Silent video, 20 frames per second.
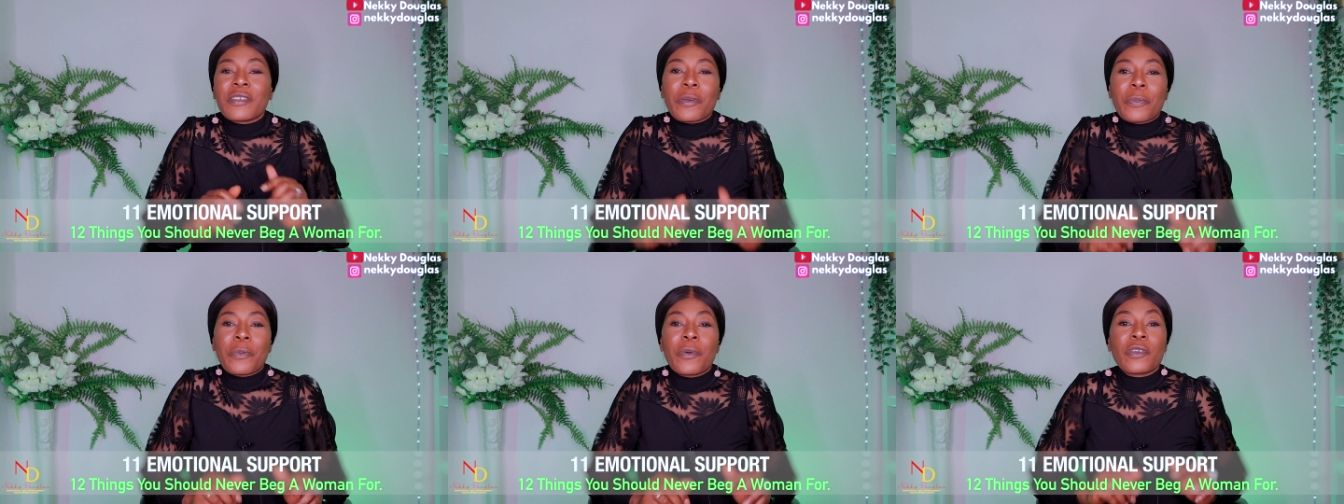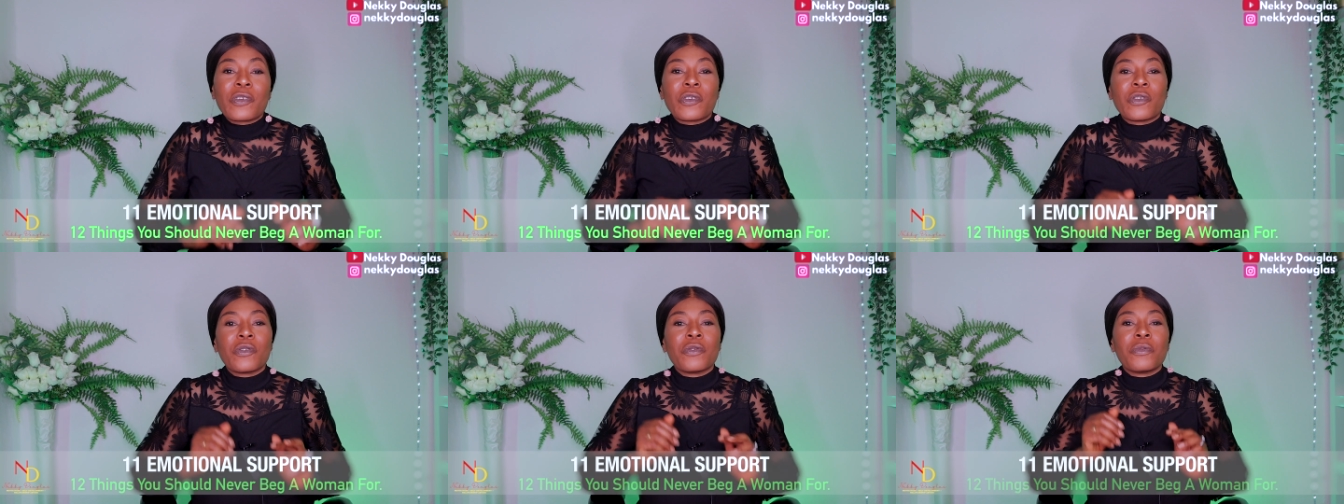
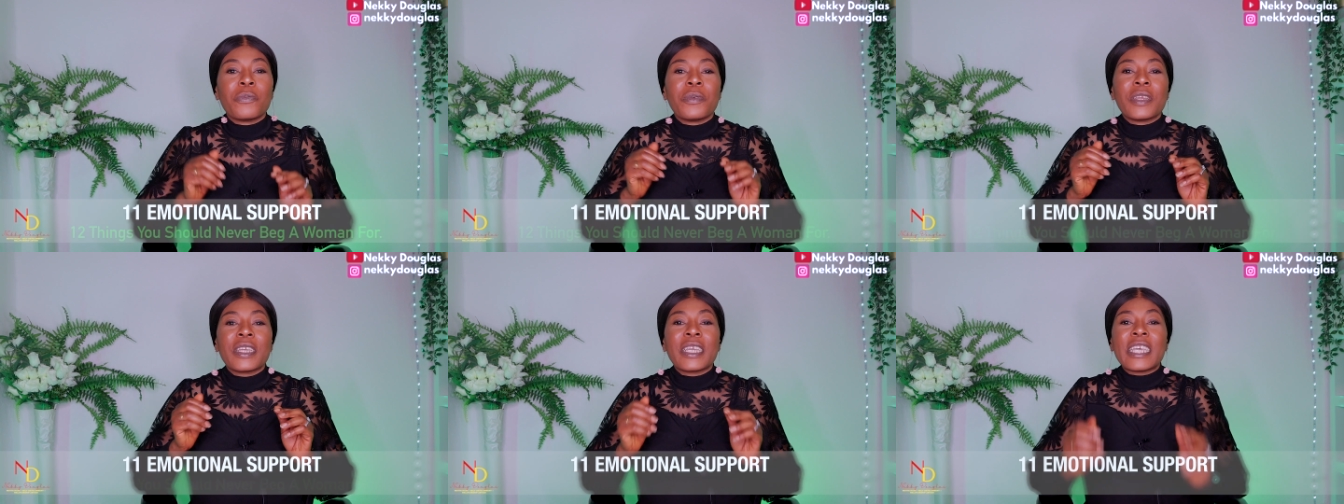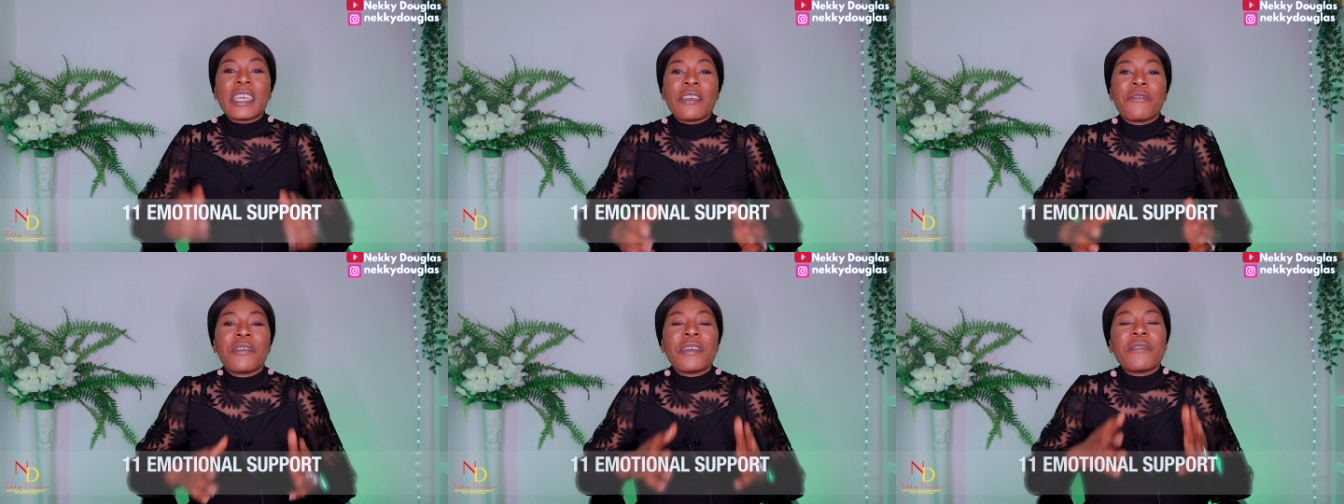support should be
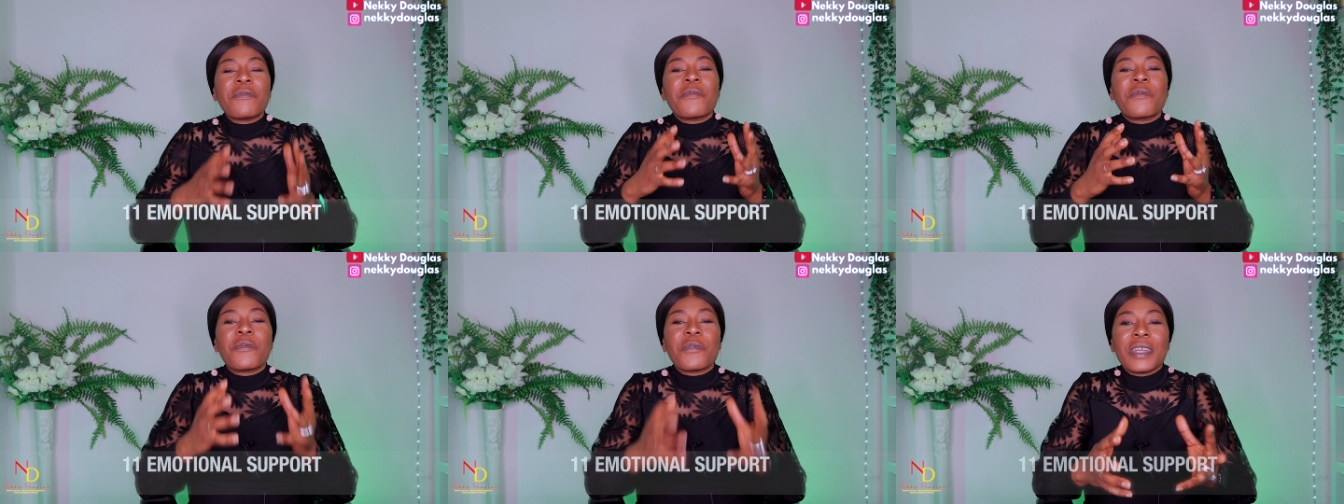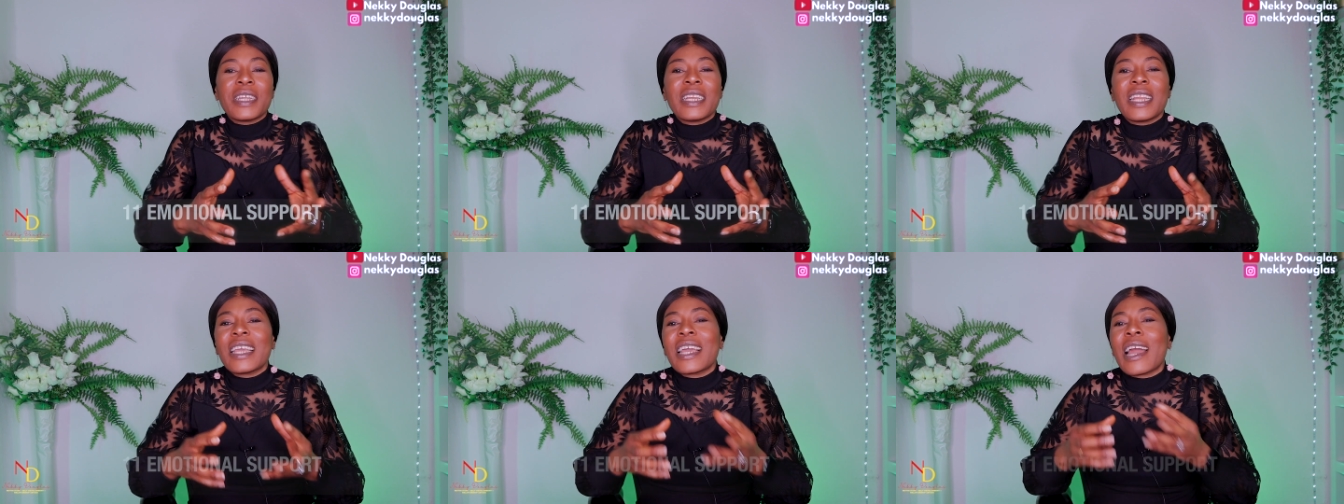given
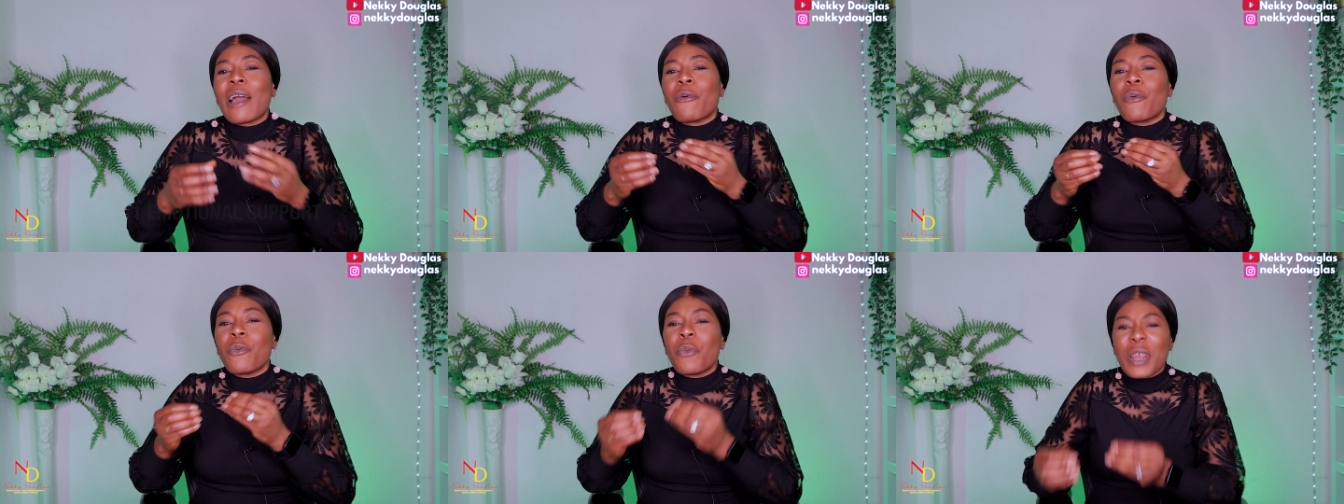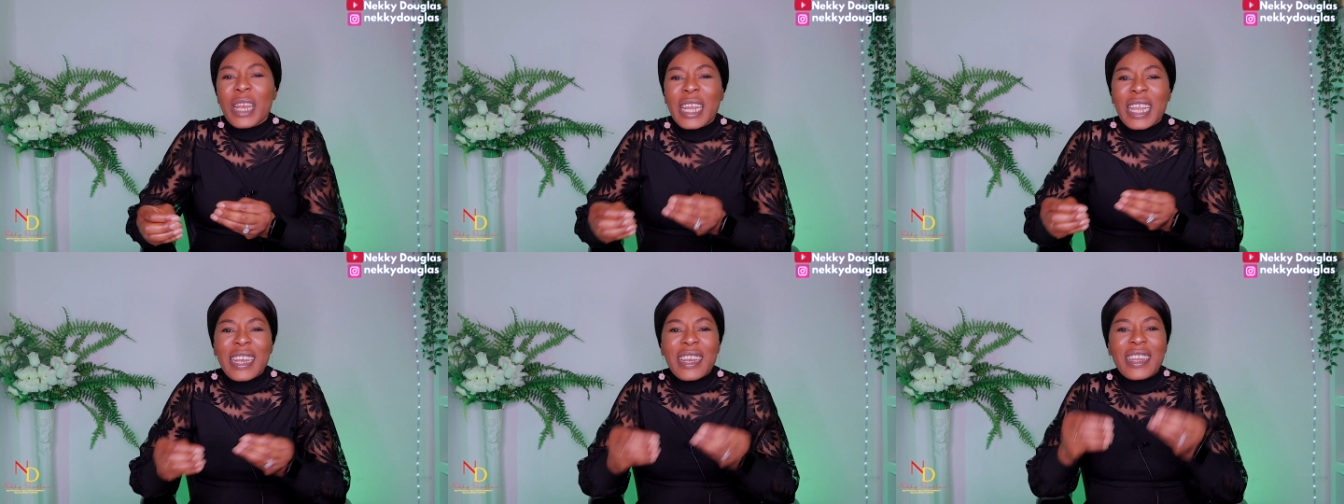freely and
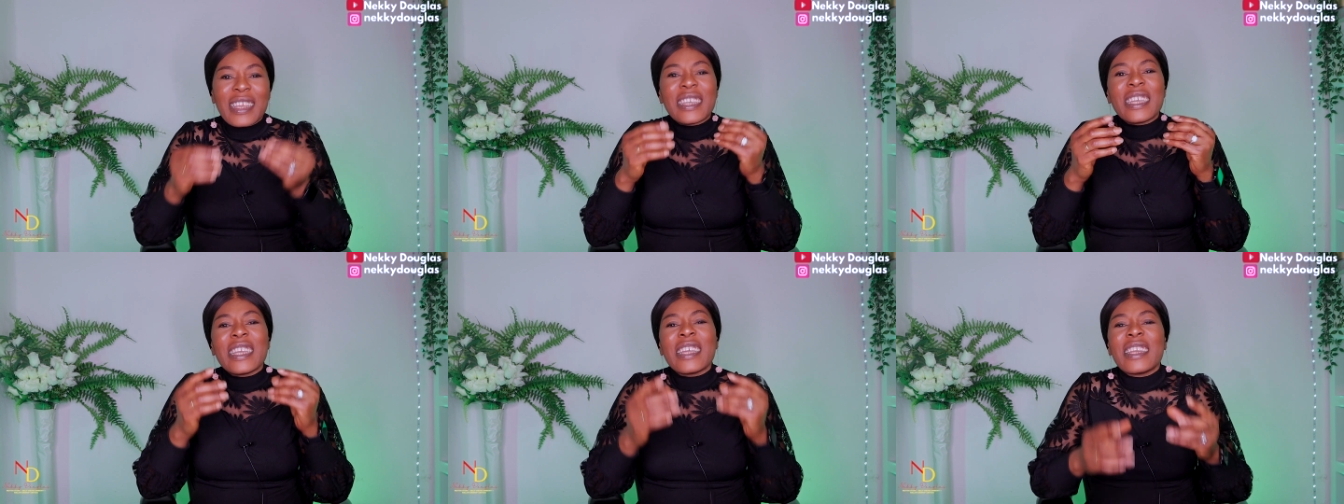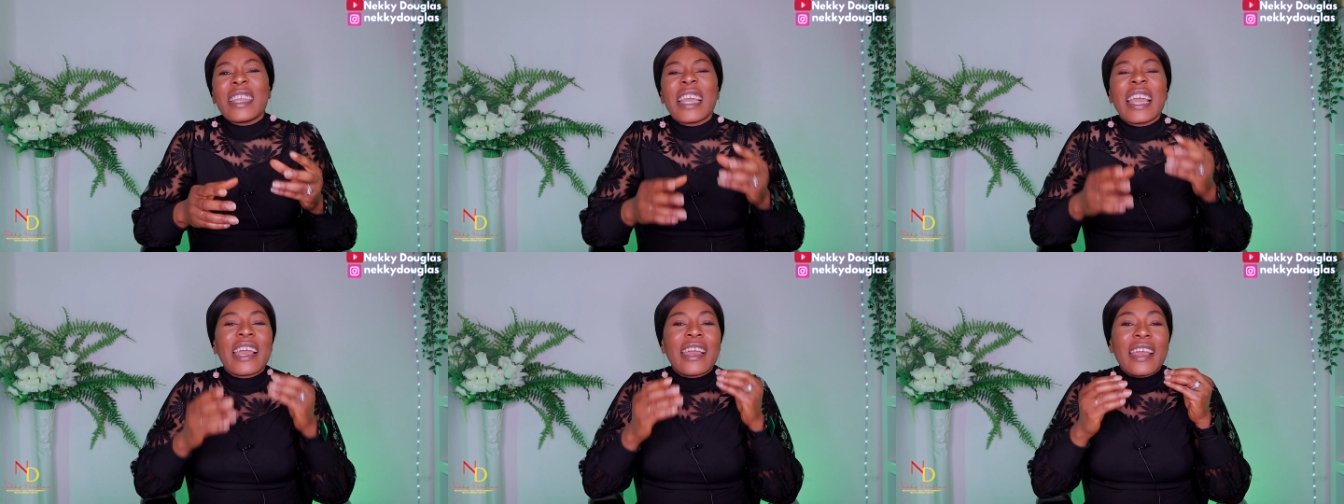willingly
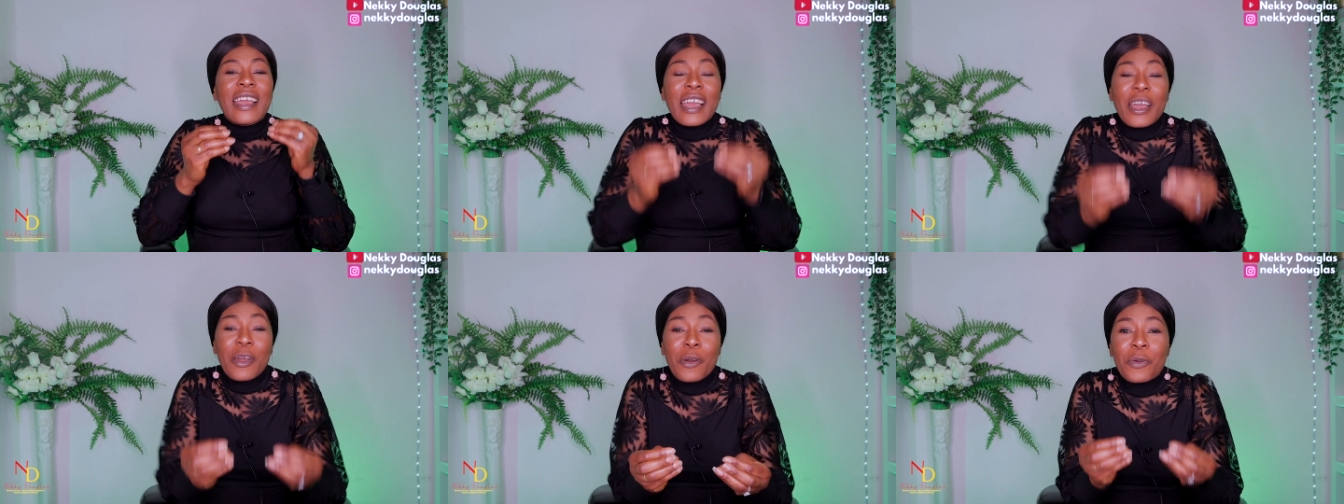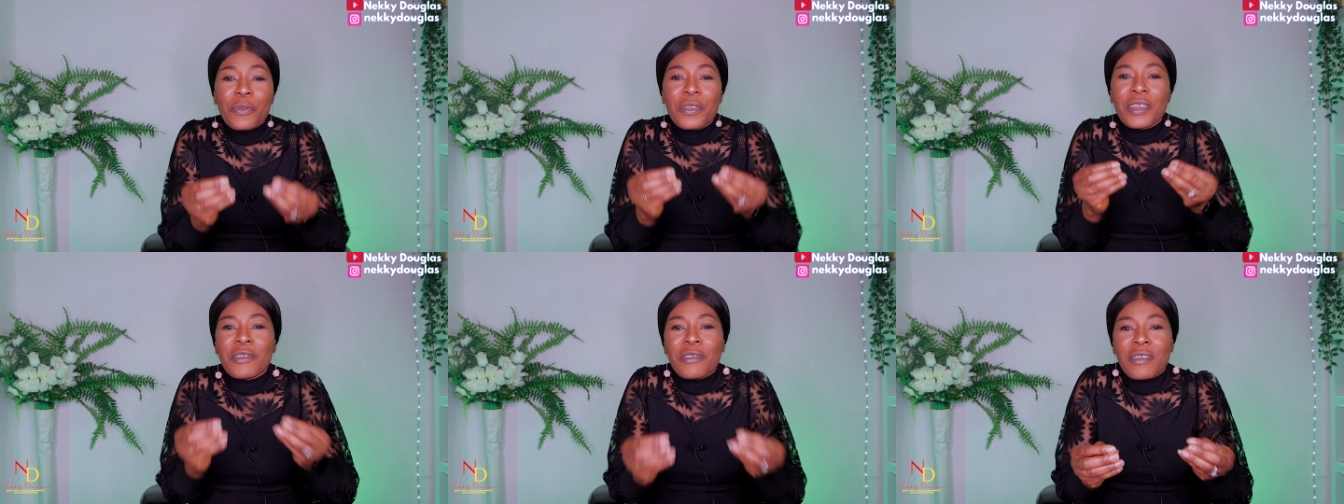in a
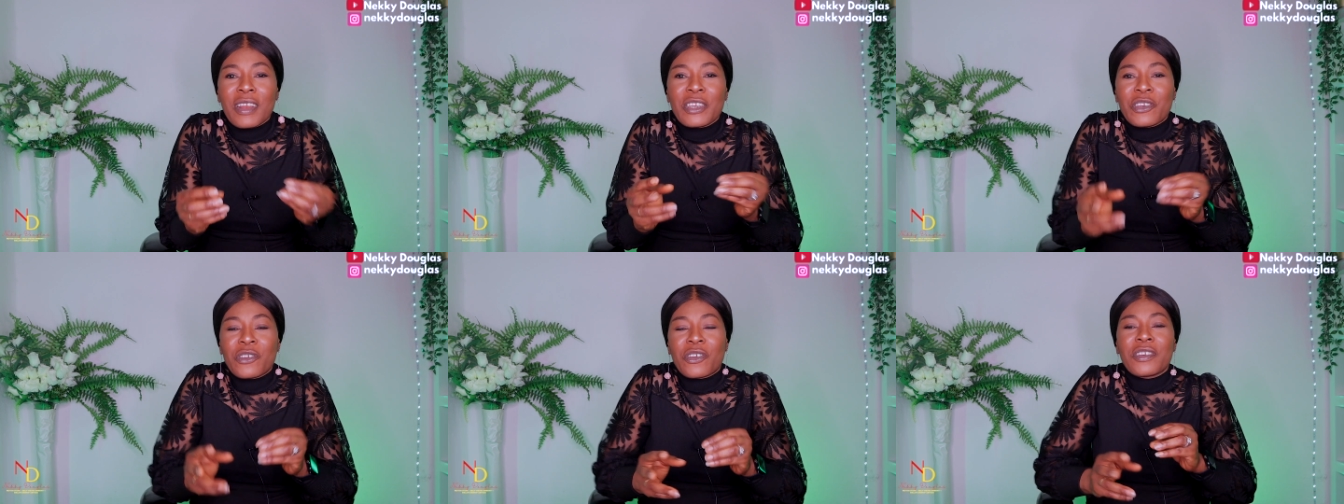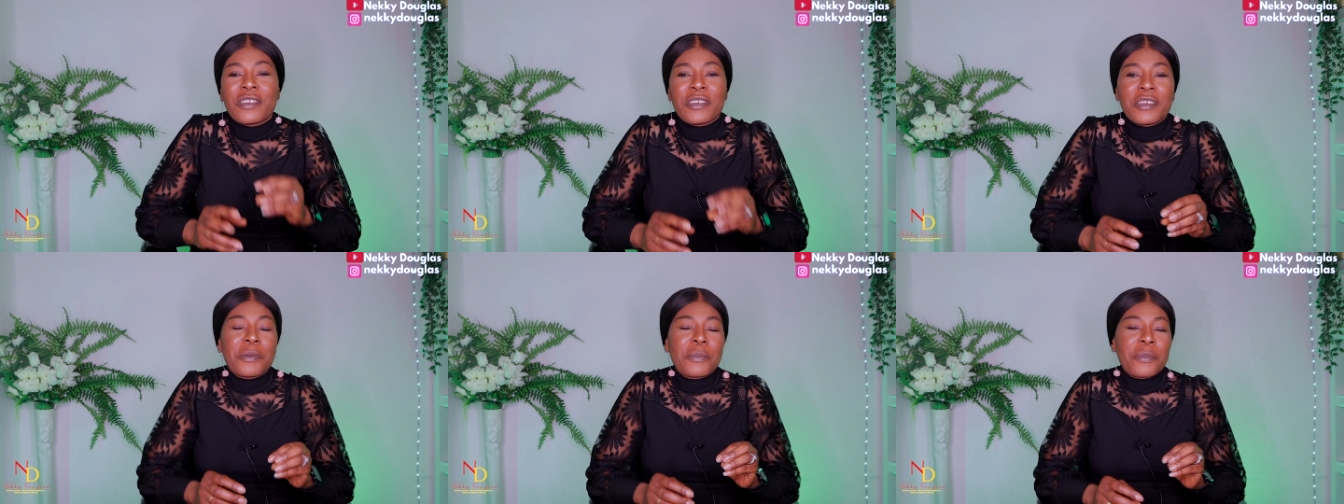healthy
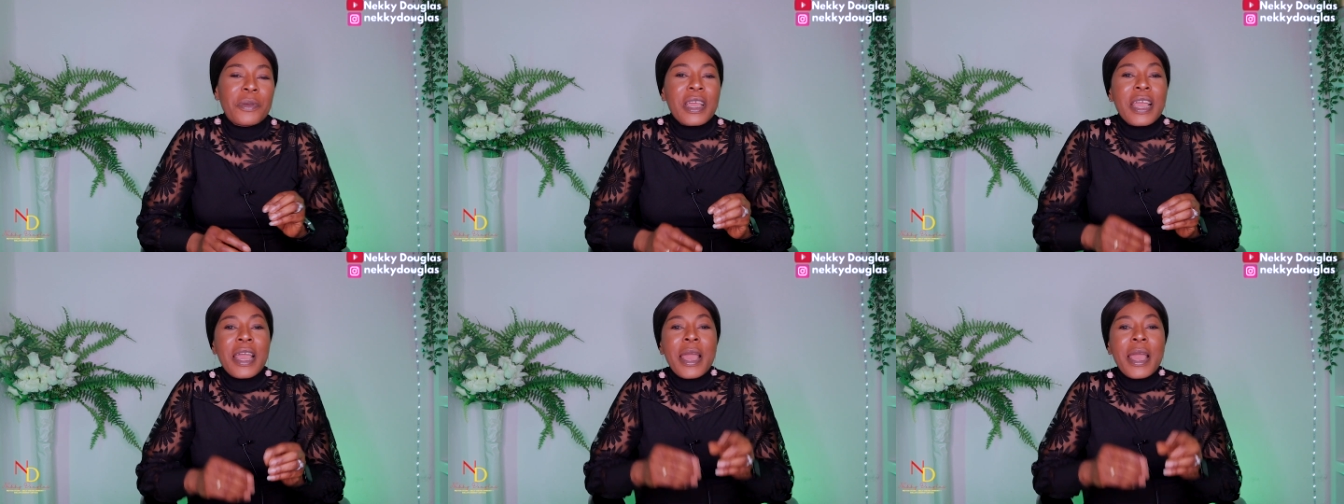relationship.